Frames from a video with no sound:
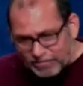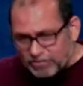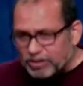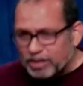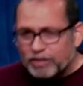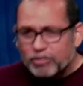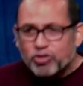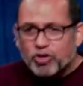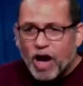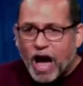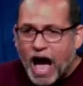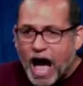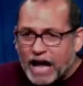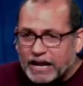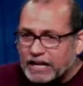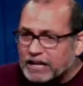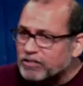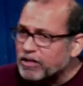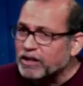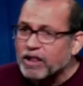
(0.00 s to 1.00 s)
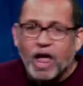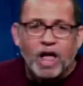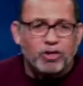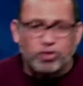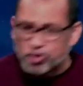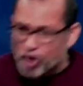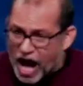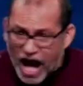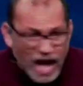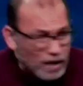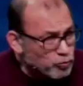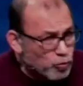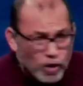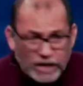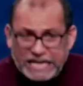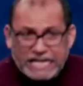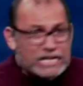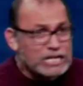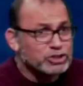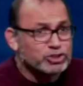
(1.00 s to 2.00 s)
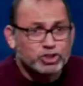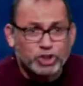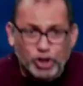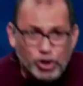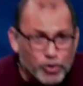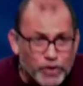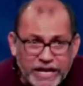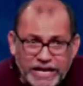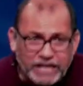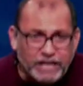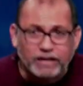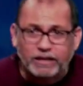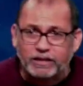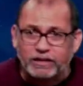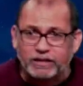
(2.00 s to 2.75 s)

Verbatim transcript: to John. He said, John, what are you doing?